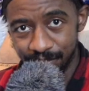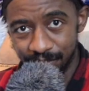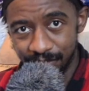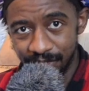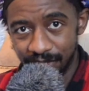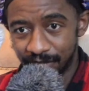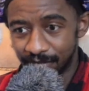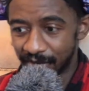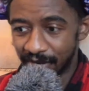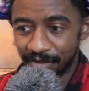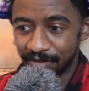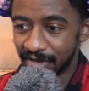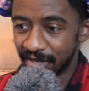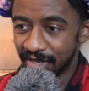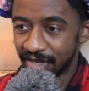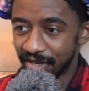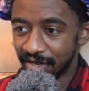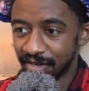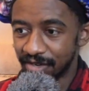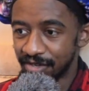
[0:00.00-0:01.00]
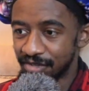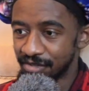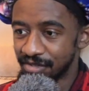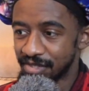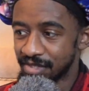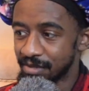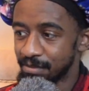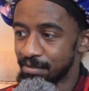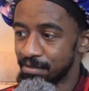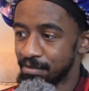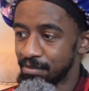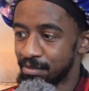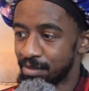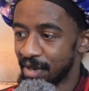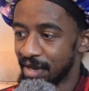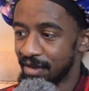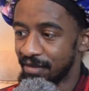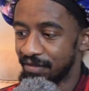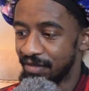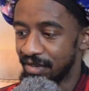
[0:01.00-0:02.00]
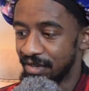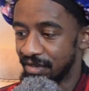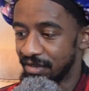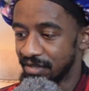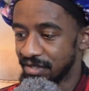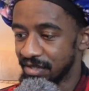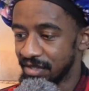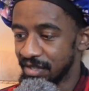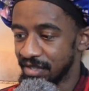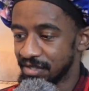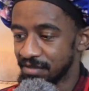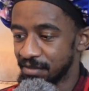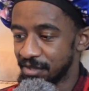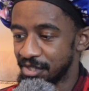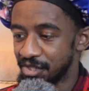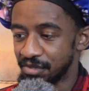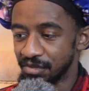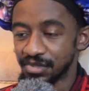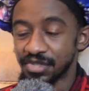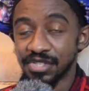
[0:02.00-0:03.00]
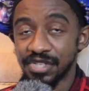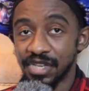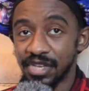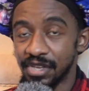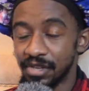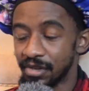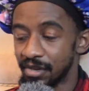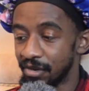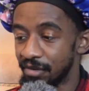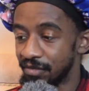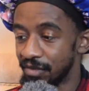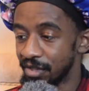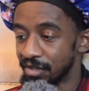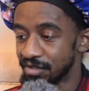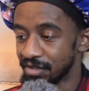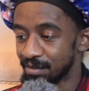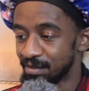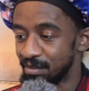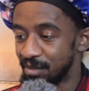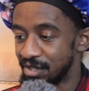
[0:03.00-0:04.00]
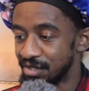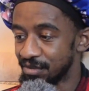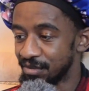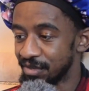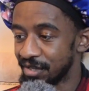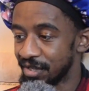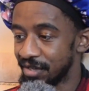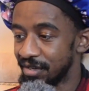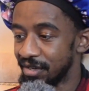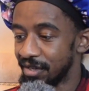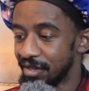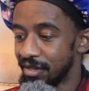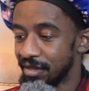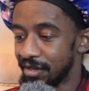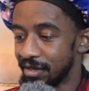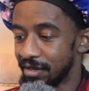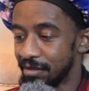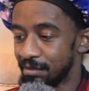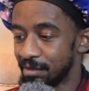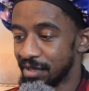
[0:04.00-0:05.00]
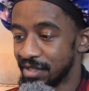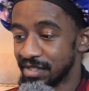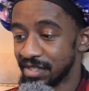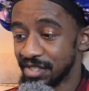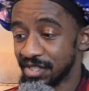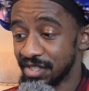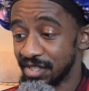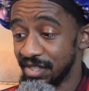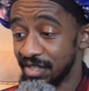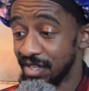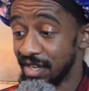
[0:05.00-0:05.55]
Now I'm likely going to do some better videos of this, which you'll see over the top of me talking. But essentially the